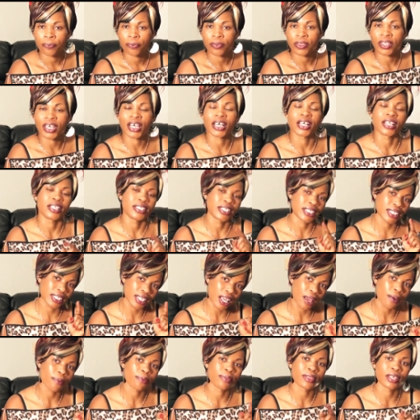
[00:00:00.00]
That's
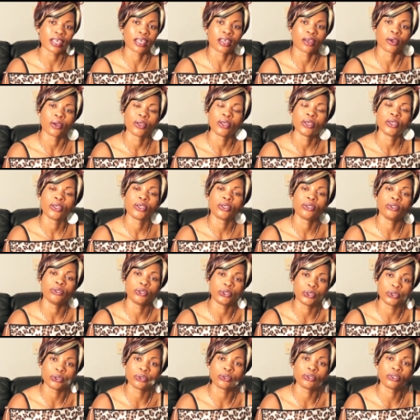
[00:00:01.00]
something you
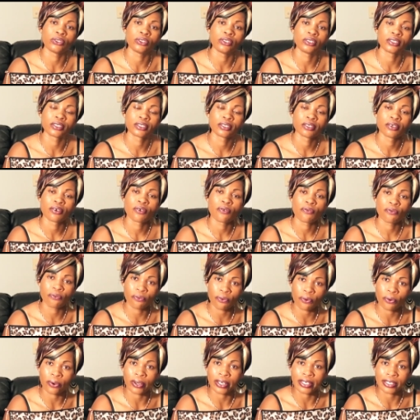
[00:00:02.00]
should
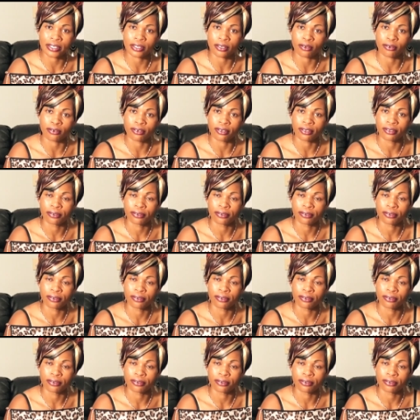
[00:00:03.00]
focus on.